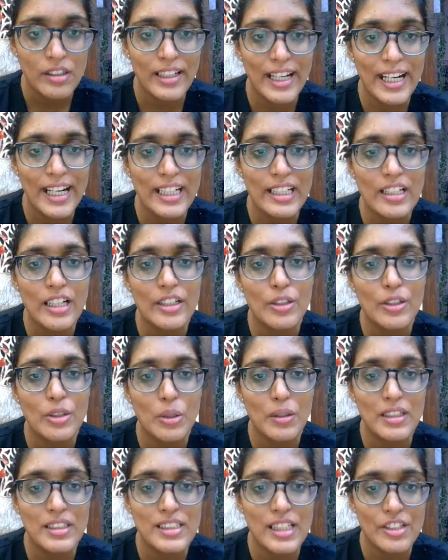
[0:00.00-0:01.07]
Rate
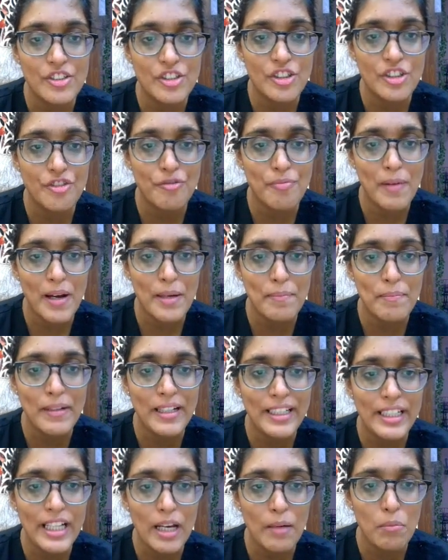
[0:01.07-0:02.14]
control is achieved by
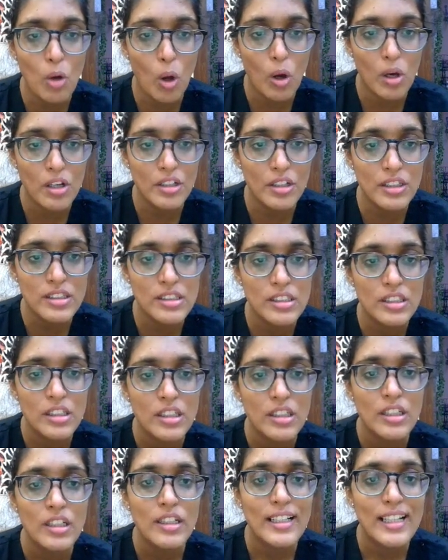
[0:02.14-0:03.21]
beta blockers,
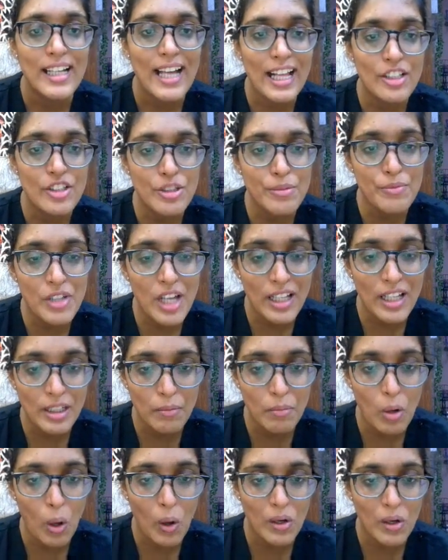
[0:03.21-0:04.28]
calcium channel
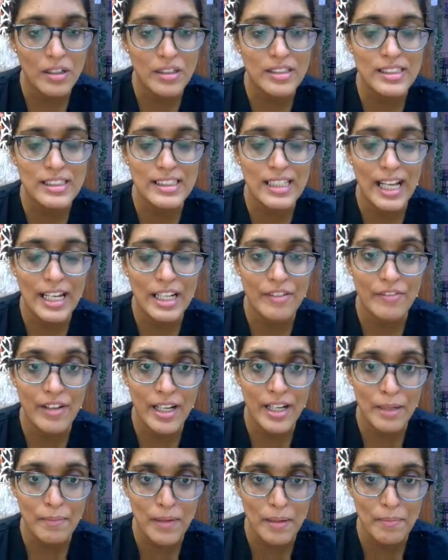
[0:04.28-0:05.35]
blockers like
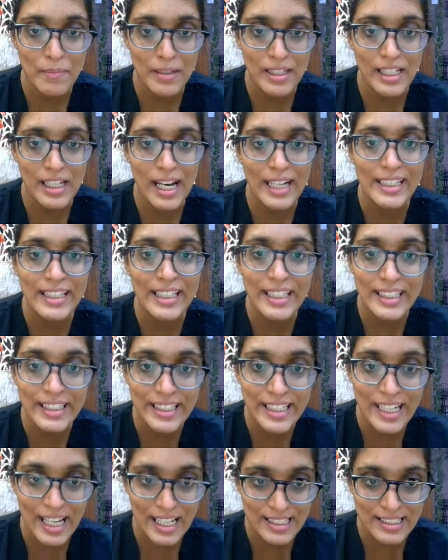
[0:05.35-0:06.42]
verapamil and
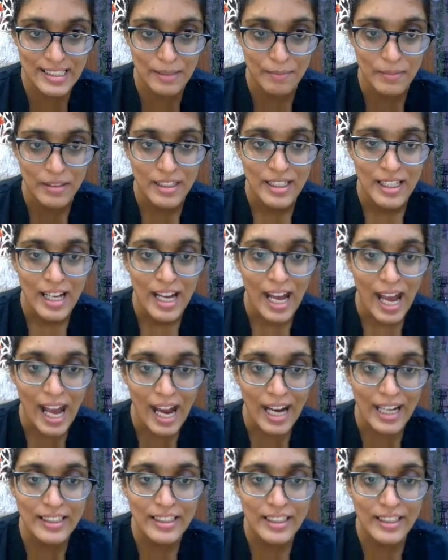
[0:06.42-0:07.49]
diltiazem,
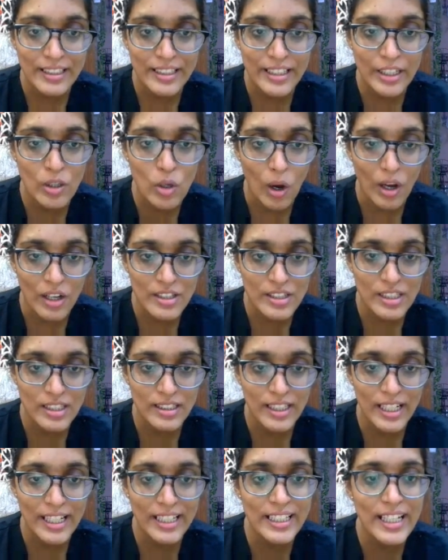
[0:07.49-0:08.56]
and
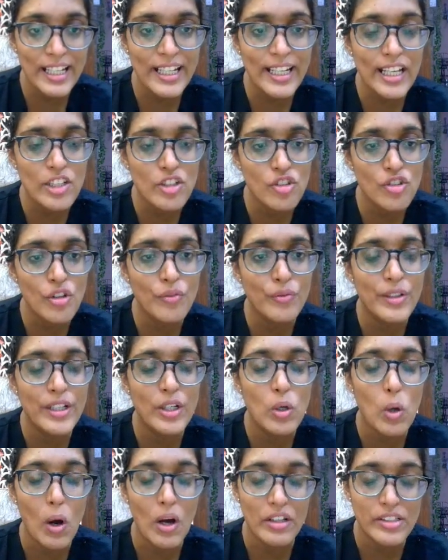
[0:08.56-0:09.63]
digoxin. The indication of
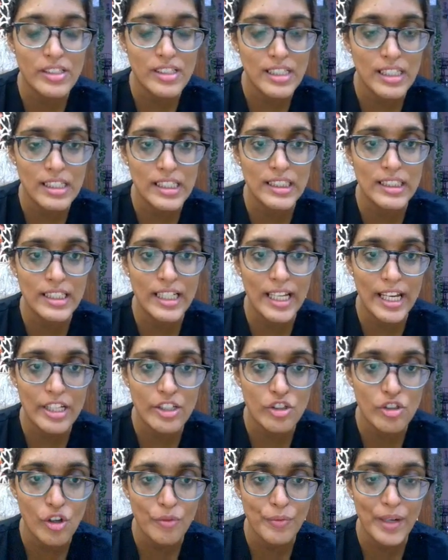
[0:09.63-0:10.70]
digoxin in
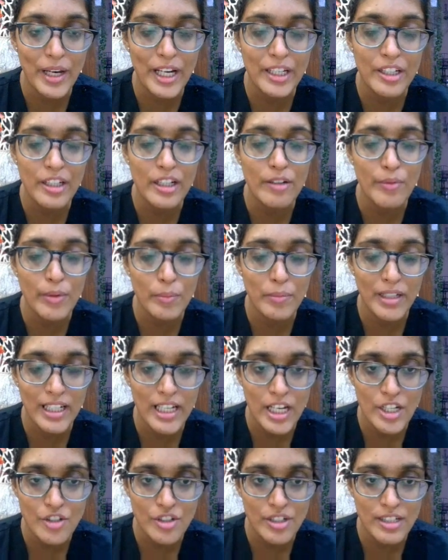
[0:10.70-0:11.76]
case of atrial
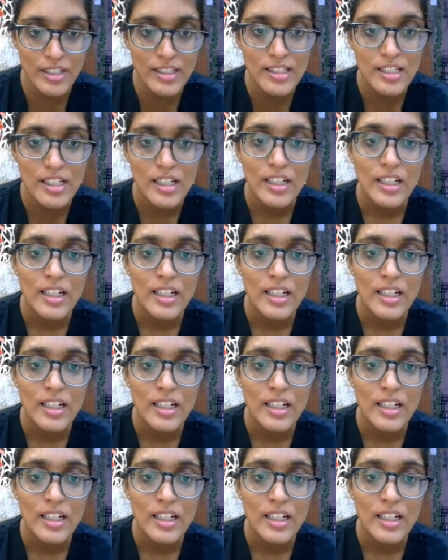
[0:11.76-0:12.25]
fibrillation is